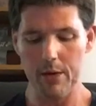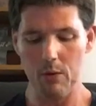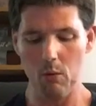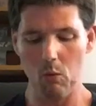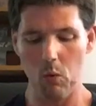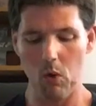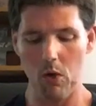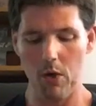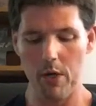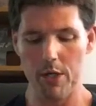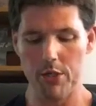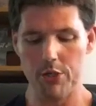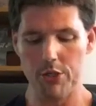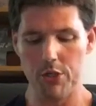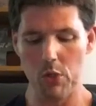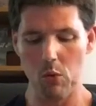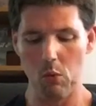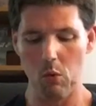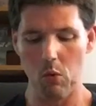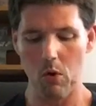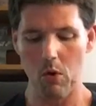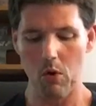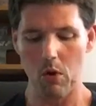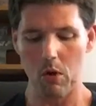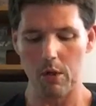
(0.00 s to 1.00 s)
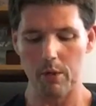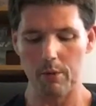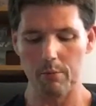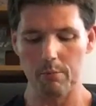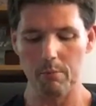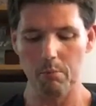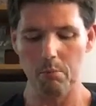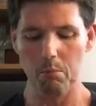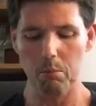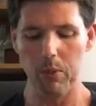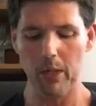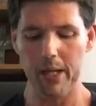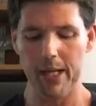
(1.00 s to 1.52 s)
Where did you work?
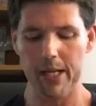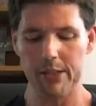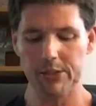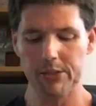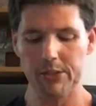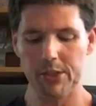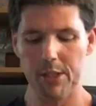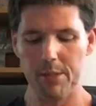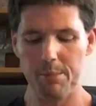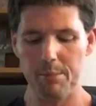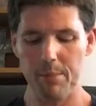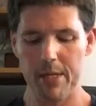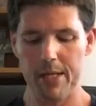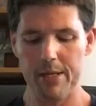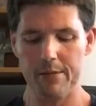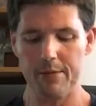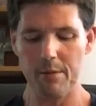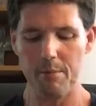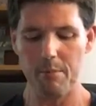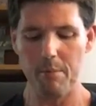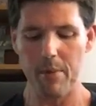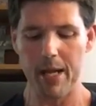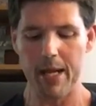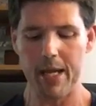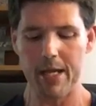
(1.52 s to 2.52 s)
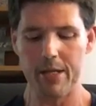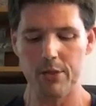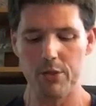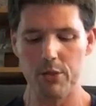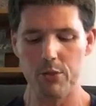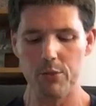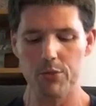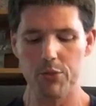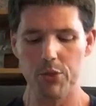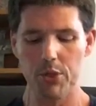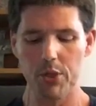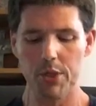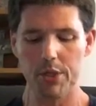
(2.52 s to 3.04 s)
Blessed be the man who
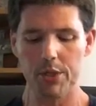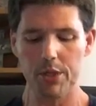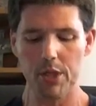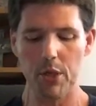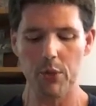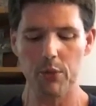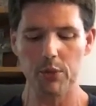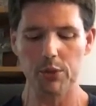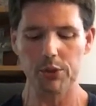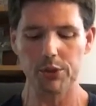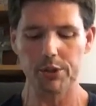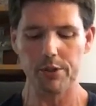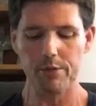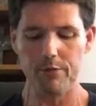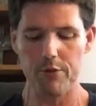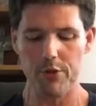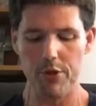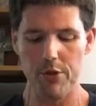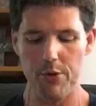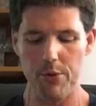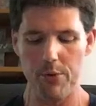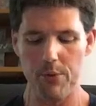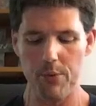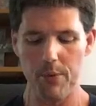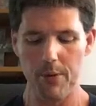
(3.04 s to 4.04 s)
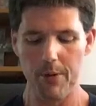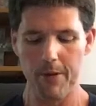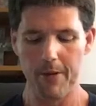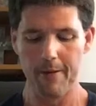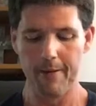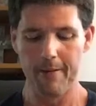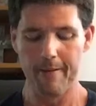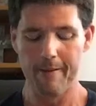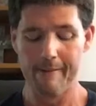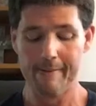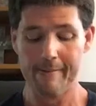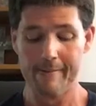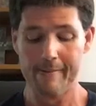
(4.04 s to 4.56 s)
took notice of you.
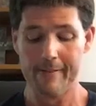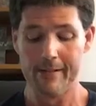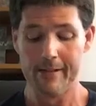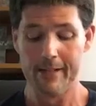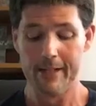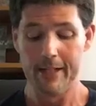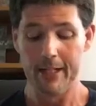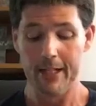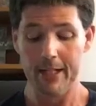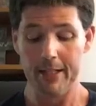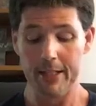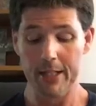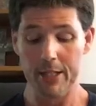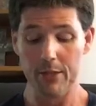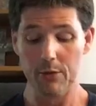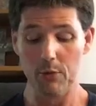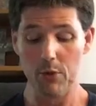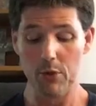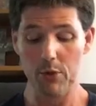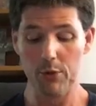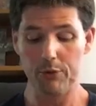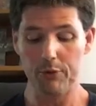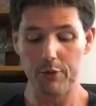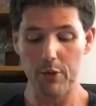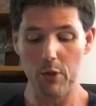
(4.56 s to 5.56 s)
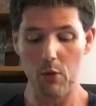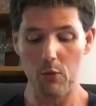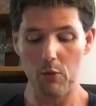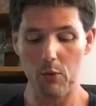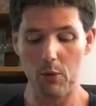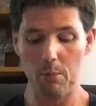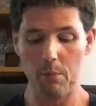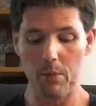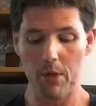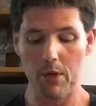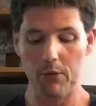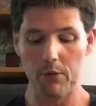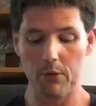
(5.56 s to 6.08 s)
And then Ruth told her
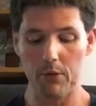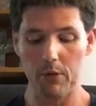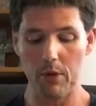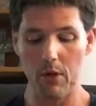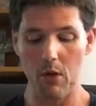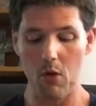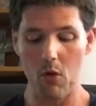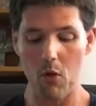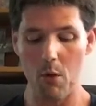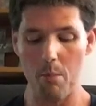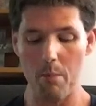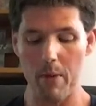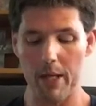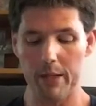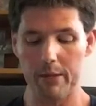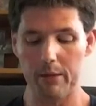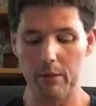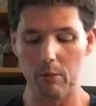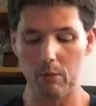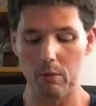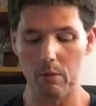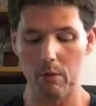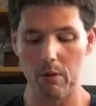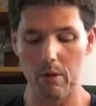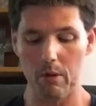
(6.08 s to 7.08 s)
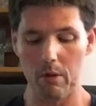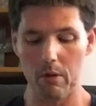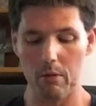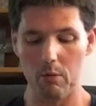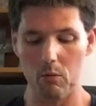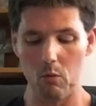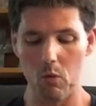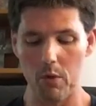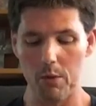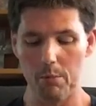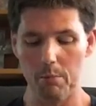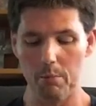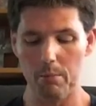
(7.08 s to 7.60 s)
mother-in-law about the
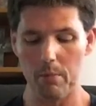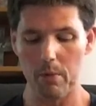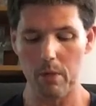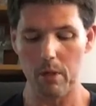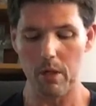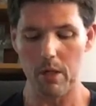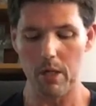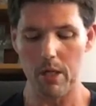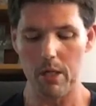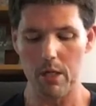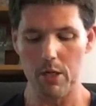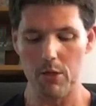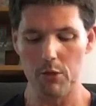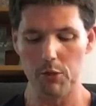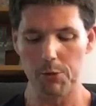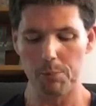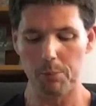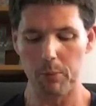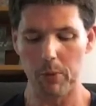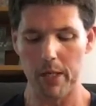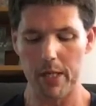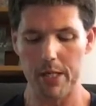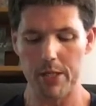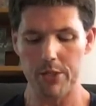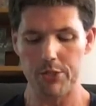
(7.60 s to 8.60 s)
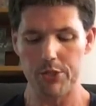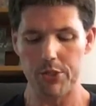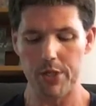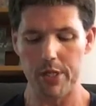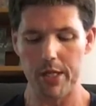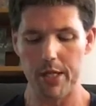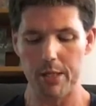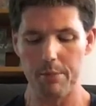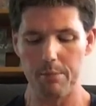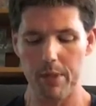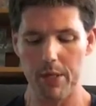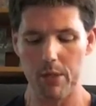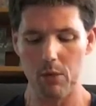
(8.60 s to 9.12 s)
one at whose place she
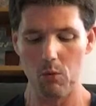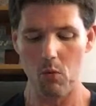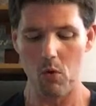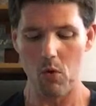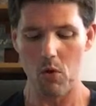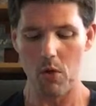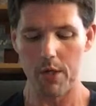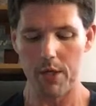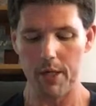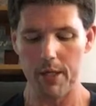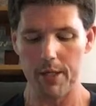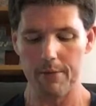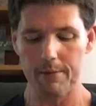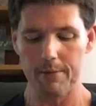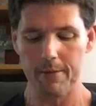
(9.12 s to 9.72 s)
had been working.